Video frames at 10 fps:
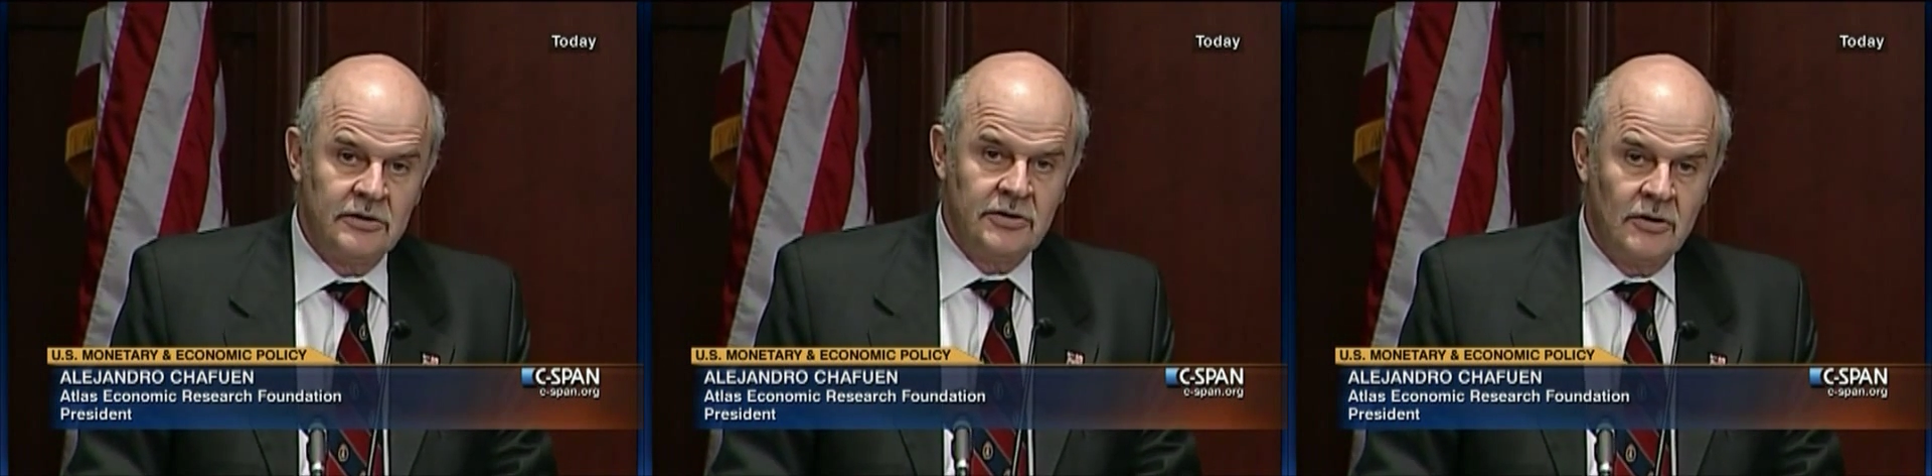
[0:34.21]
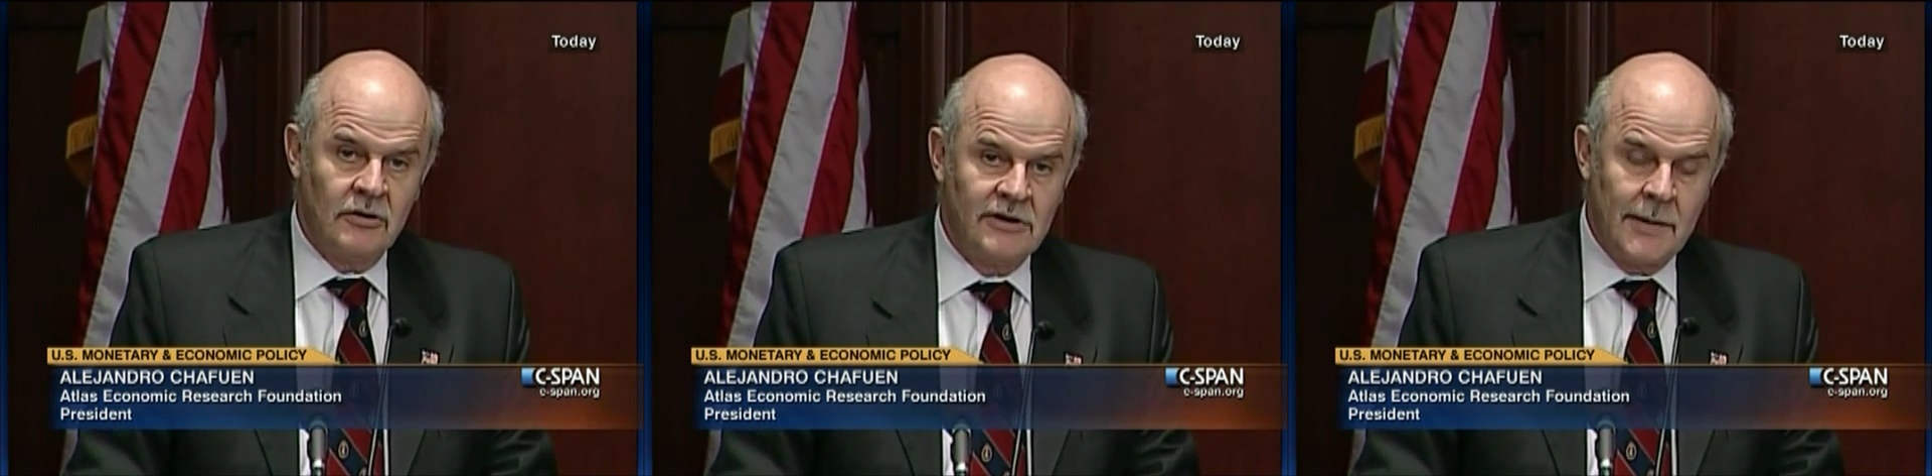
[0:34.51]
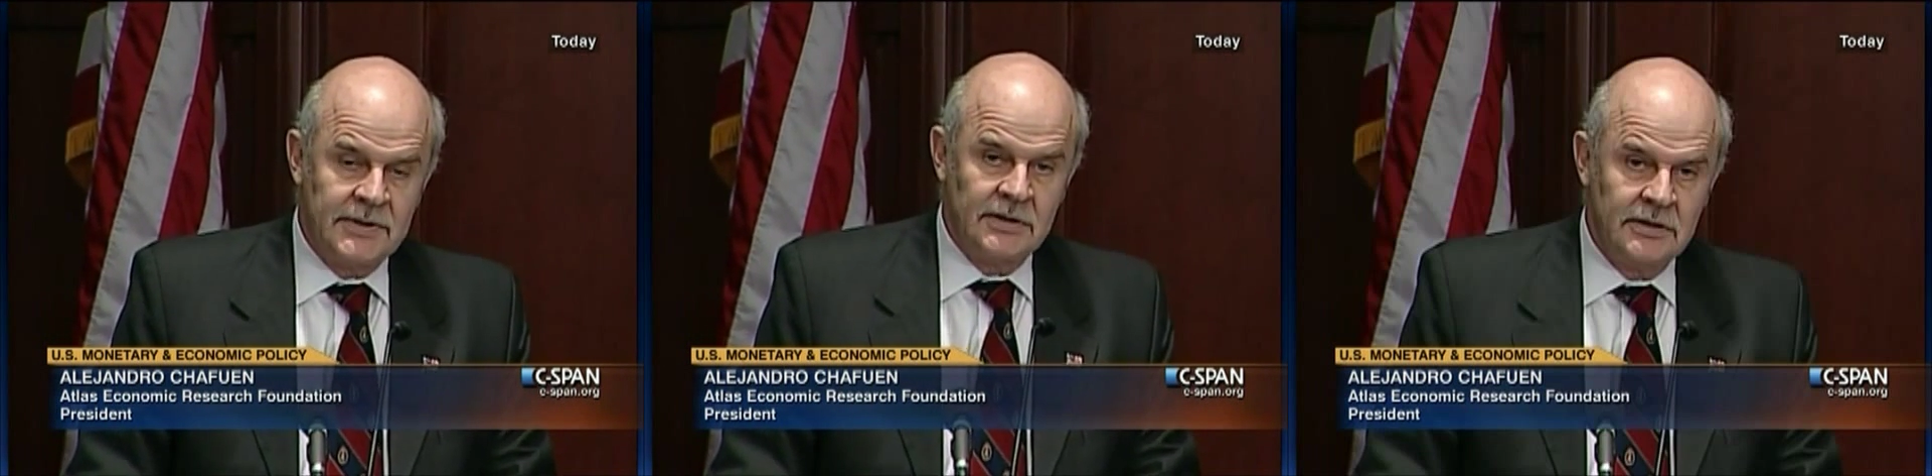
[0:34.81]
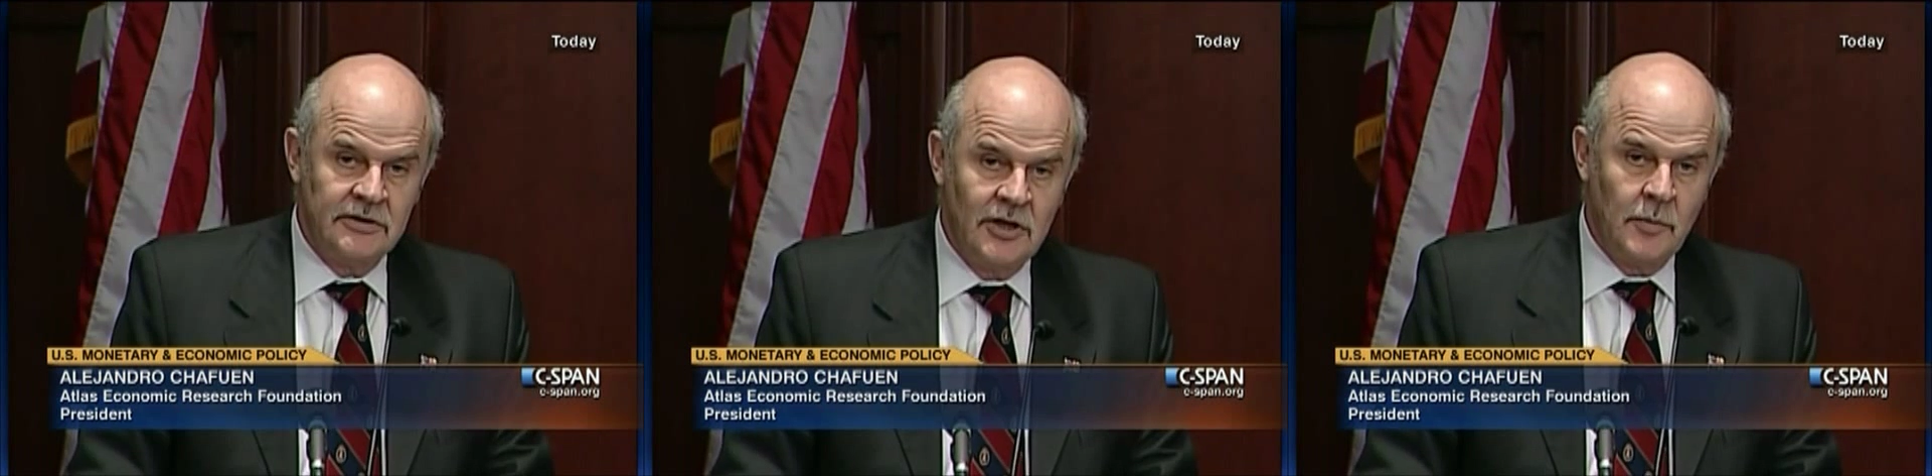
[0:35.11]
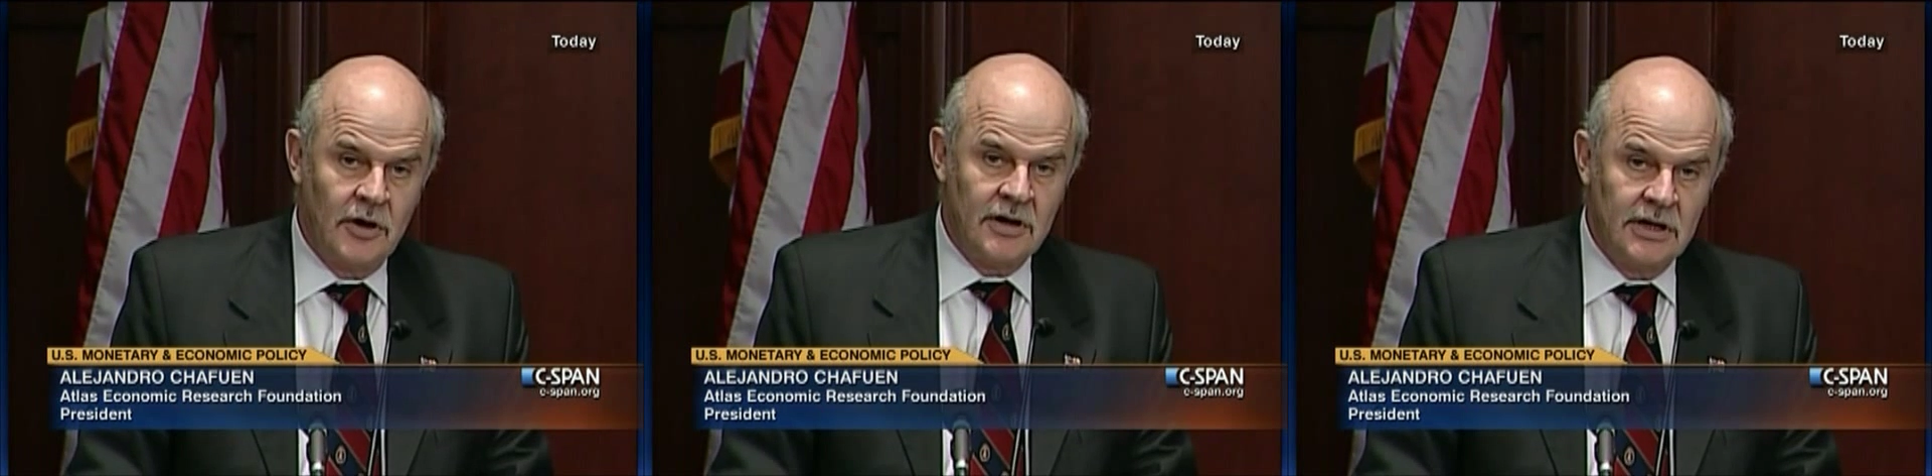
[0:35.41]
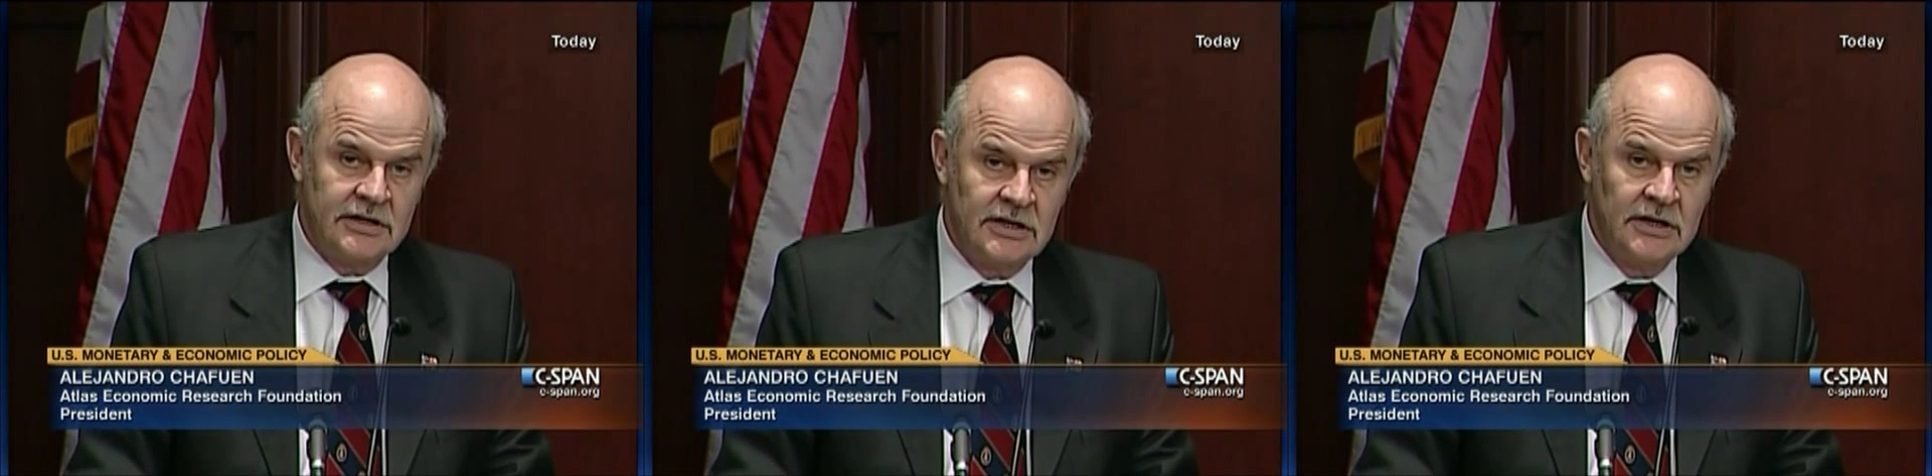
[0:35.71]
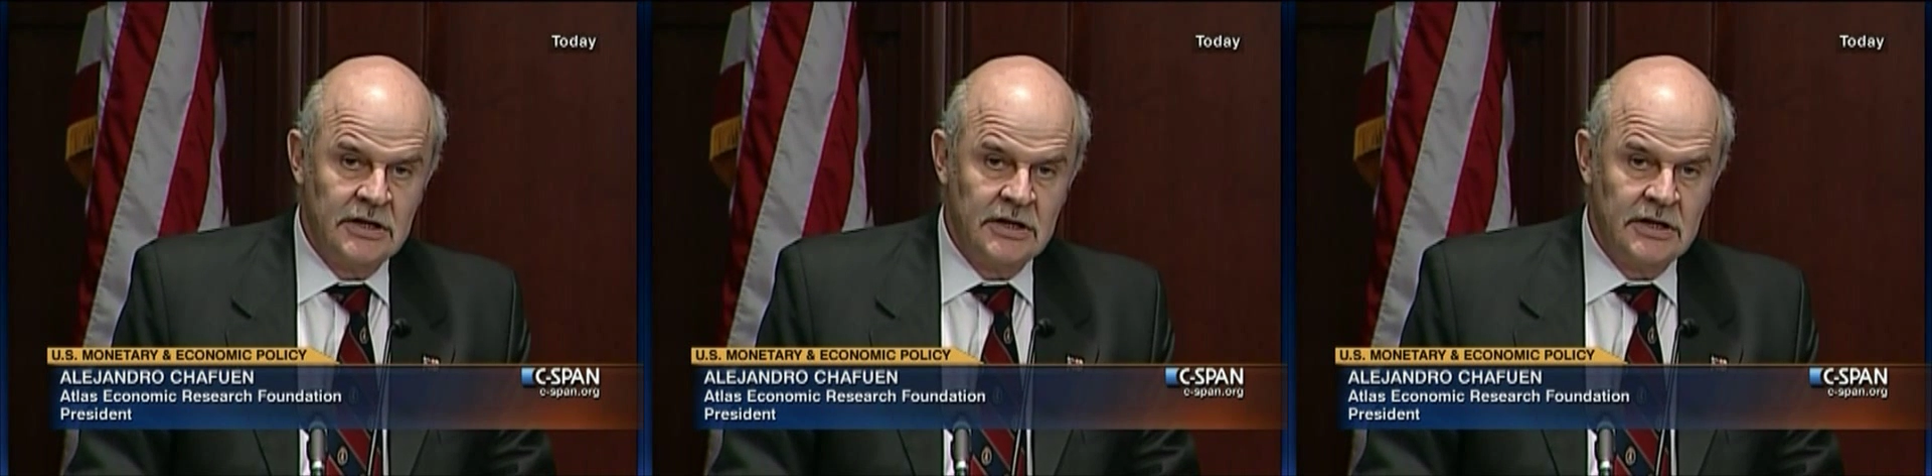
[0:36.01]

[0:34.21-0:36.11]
to corrupt the morals